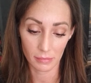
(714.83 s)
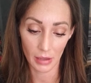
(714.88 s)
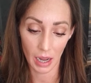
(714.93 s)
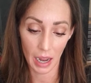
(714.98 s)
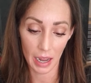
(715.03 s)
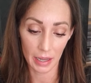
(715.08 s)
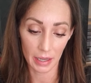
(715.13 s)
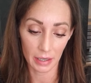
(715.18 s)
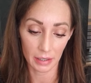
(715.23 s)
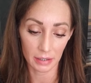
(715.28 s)

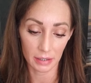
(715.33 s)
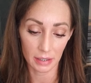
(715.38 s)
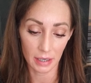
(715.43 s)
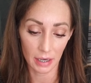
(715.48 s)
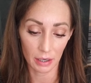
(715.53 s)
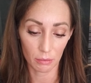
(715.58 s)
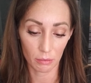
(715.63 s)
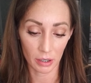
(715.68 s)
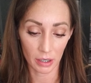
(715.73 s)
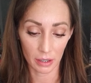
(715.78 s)
I
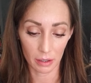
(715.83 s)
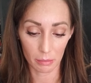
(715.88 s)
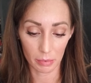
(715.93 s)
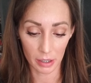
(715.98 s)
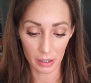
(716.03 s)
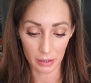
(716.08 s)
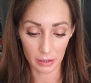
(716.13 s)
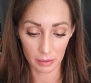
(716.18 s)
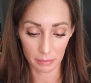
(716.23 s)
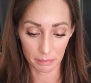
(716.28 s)
ixnayed one of the
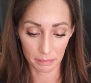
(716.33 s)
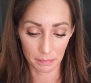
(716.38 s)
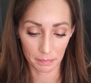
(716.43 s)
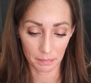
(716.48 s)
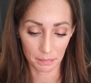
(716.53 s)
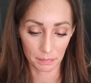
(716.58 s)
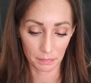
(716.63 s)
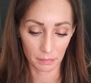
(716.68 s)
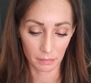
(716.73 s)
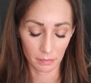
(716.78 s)
beads.
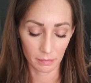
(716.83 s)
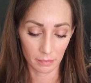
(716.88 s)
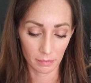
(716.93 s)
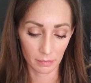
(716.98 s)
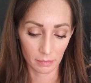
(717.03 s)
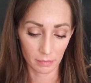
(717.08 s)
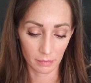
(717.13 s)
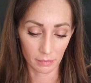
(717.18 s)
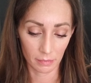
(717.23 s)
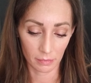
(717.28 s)

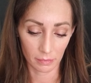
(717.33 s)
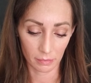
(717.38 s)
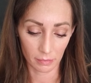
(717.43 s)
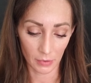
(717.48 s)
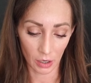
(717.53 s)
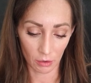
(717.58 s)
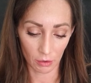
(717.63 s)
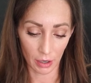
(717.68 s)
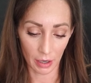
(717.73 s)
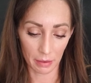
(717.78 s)

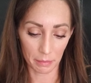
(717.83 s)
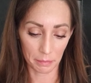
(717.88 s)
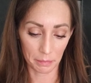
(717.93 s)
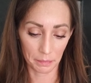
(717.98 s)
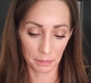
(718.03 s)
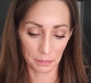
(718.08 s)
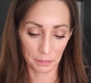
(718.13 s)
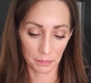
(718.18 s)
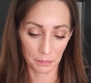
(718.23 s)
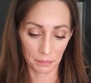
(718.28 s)
Okay.
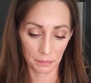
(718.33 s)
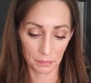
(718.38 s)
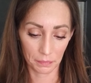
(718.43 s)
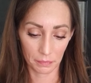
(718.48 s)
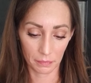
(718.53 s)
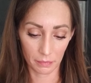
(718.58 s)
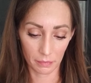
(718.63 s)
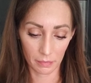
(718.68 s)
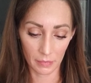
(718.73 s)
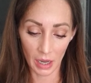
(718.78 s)

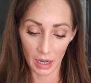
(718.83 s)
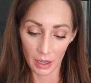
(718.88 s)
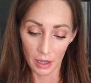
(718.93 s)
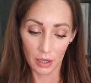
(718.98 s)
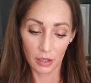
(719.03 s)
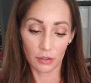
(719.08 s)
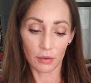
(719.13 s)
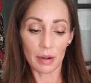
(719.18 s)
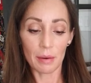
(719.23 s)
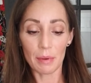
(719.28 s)

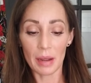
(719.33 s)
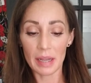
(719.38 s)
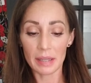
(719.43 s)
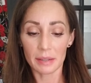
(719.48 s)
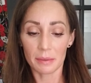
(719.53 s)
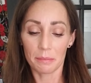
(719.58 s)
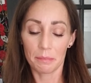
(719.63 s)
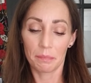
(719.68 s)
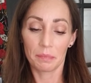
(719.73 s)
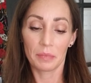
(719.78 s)
So anyways,